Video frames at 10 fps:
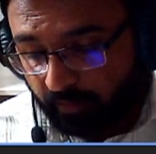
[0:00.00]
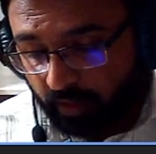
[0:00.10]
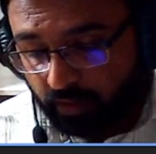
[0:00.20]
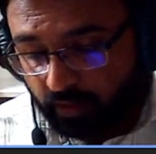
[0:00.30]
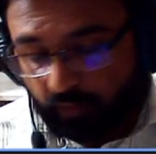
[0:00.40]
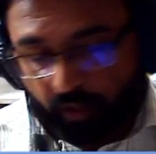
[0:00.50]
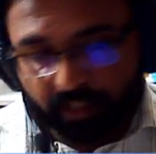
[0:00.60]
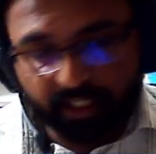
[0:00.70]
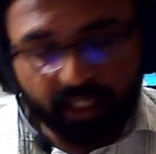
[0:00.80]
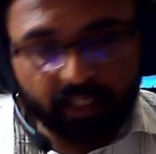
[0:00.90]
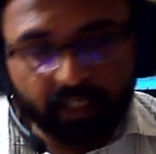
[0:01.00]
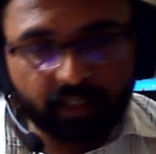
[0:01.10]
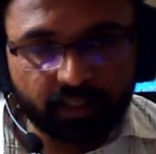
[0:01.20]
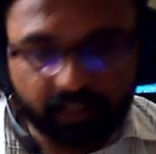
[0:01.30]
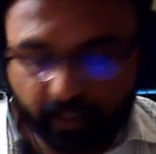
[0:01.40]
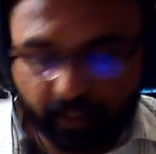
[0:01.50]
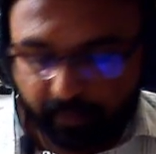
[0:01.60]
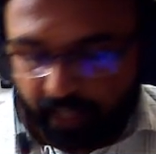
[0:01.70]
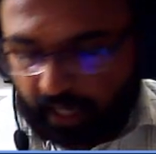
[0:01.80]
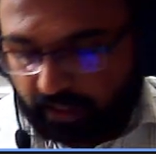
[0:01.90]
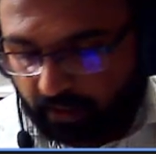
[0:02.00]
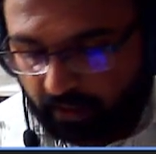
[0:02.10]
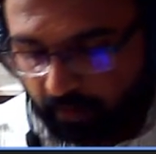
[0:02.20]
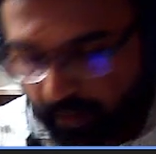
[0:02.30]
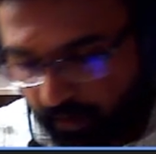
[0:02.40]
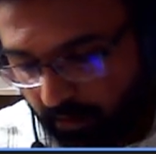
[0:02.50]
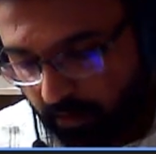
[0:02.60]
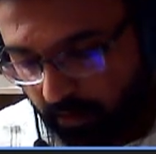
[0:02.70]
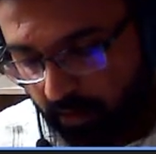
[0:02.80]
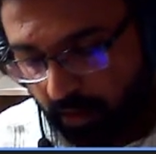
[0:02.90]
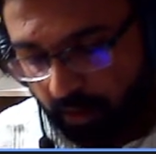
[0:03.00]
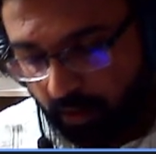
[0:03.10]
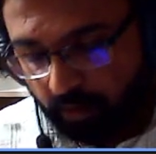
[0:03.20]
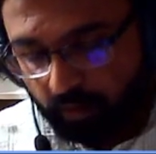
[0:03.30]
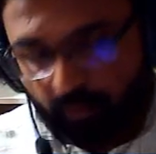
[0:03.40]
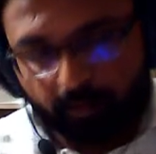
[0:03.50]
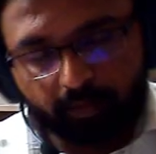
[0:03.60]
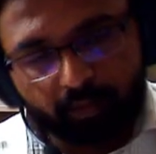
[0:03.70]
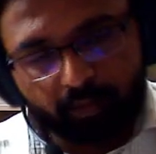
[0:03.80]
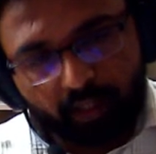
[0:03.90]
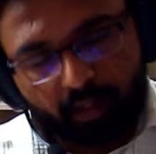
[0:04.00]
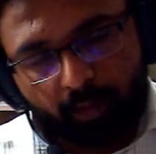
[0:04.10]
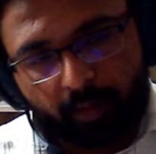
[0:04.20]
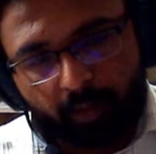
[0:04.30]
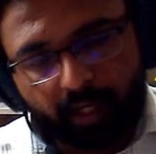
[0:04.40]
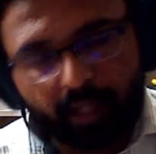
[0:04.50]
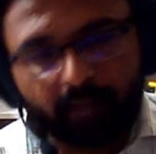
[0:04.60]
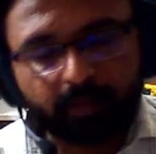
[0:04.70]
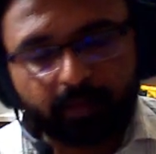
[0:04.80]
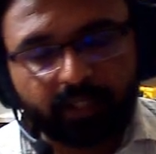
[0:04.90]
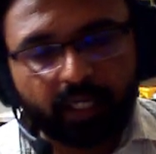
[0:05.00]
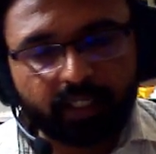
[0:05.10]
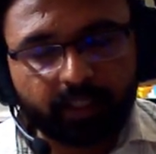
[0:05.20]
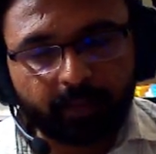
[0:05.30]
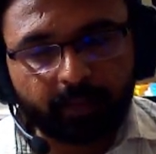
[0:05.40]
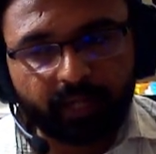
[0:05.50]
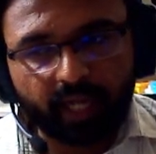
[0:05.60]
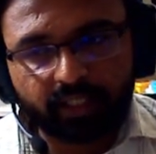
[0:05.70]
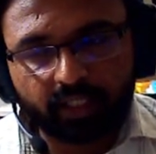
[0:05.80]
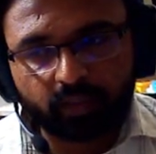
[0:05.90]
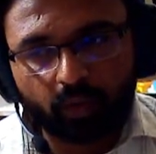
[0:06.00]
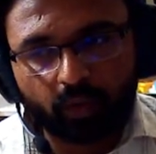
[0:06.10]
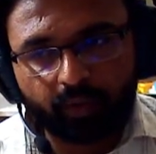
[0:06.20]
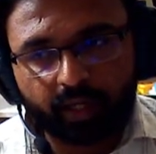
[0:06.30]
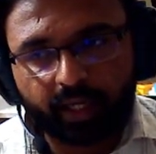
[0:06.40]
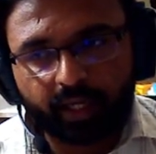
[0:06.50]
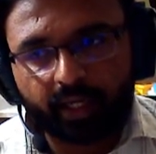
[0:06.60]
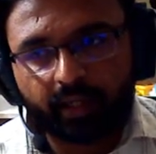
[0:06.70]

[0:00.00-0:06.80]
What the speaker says: So for a single step reaction, so remember here single step reaction is what we are taking.